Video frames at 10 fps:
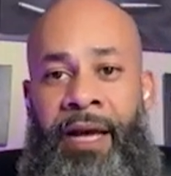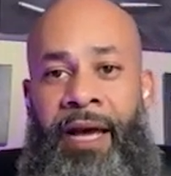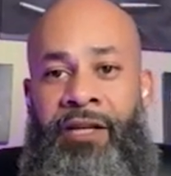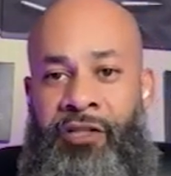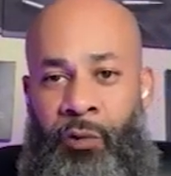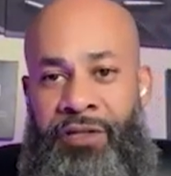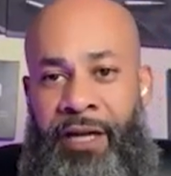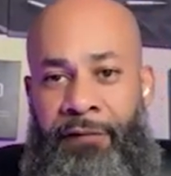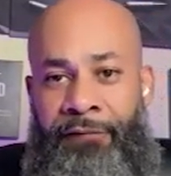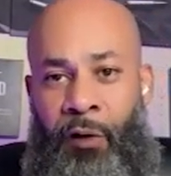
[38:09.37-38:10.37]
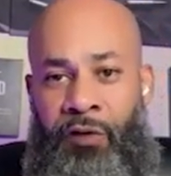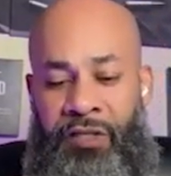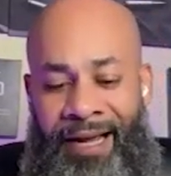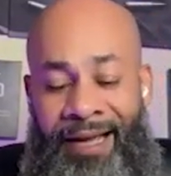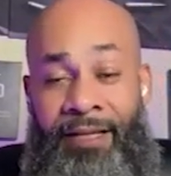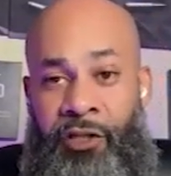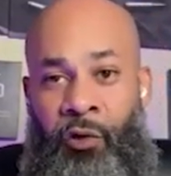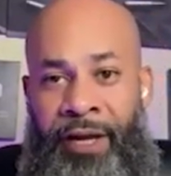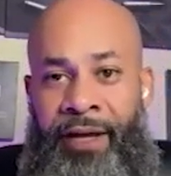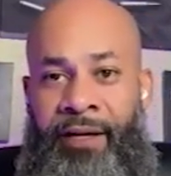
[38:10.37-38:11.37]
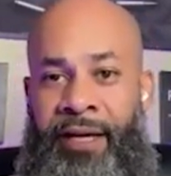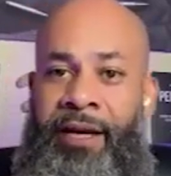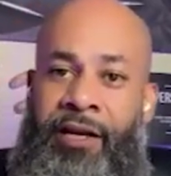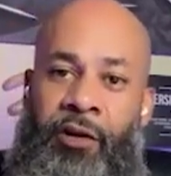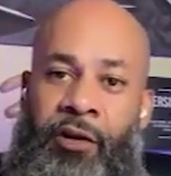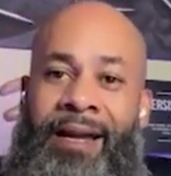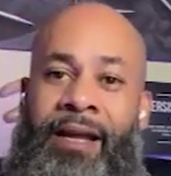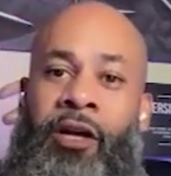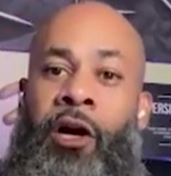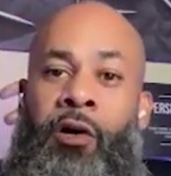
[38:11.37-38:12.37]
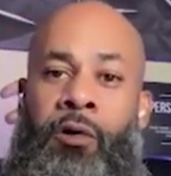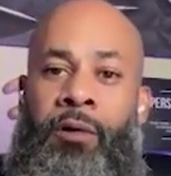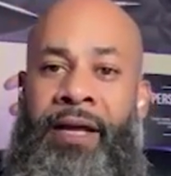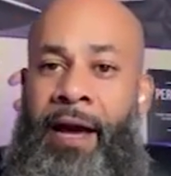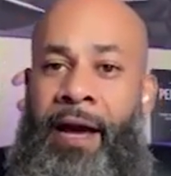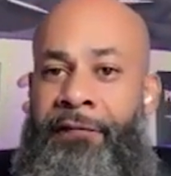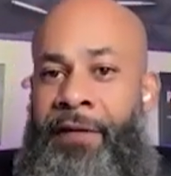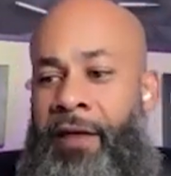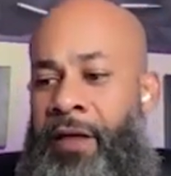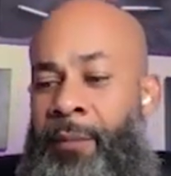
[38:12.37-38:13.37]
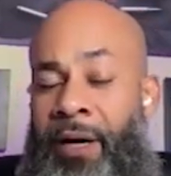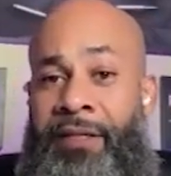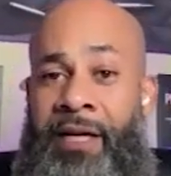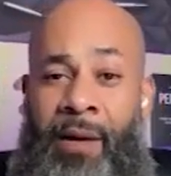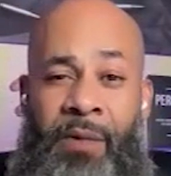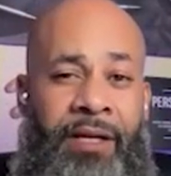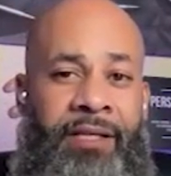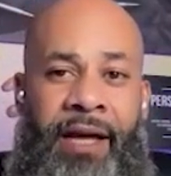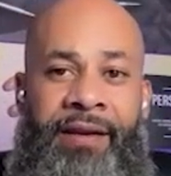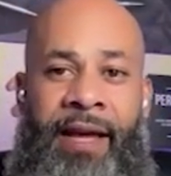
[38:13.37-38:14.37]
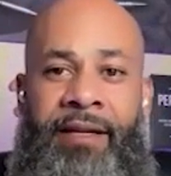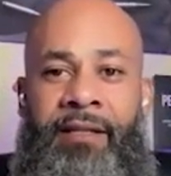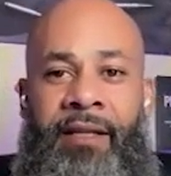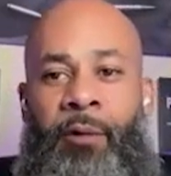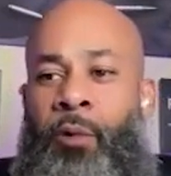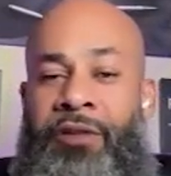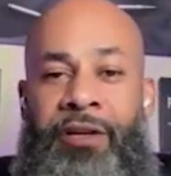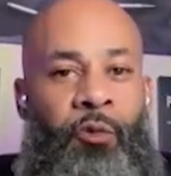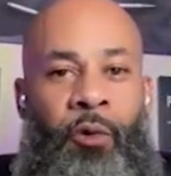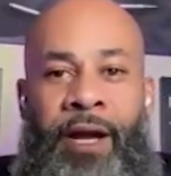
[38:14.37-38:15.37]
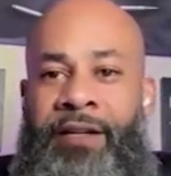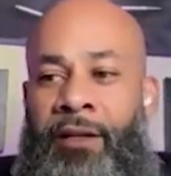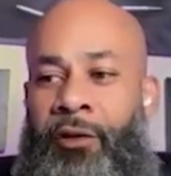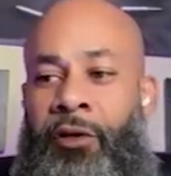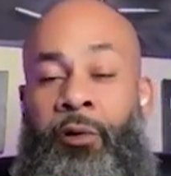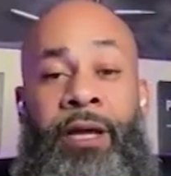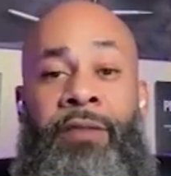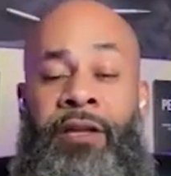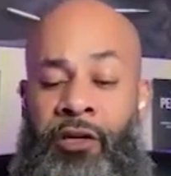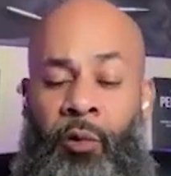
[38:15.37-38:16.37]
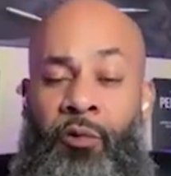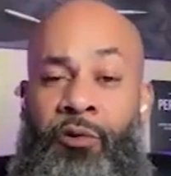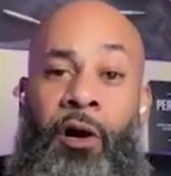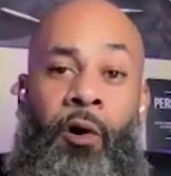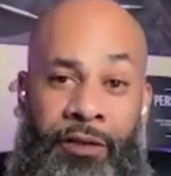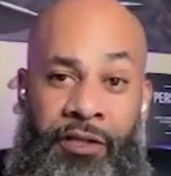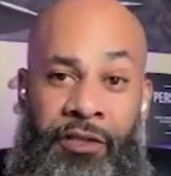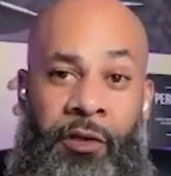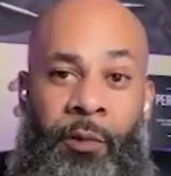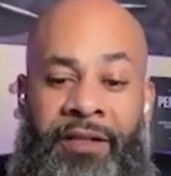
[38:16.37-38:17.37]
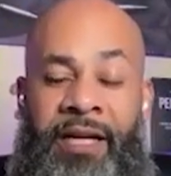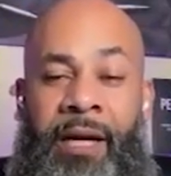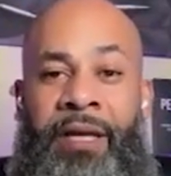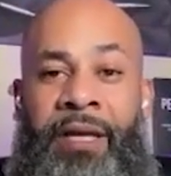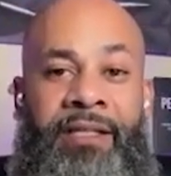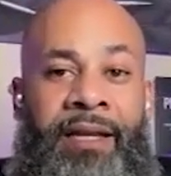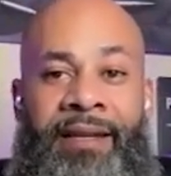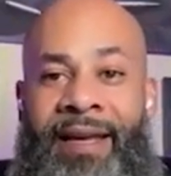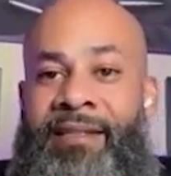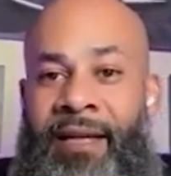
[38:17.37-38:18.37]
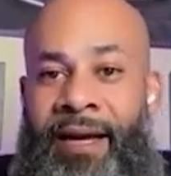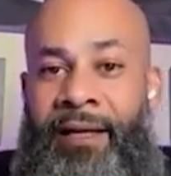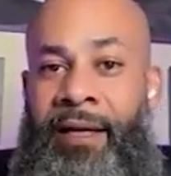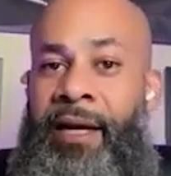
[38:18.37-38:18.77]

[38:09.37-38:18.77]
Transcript: As soon as that first light is green, you got to go and have faith that by the time you get to that next light, whether it's red, yellow, or green, that you'll know what to do by the time you get to that next light.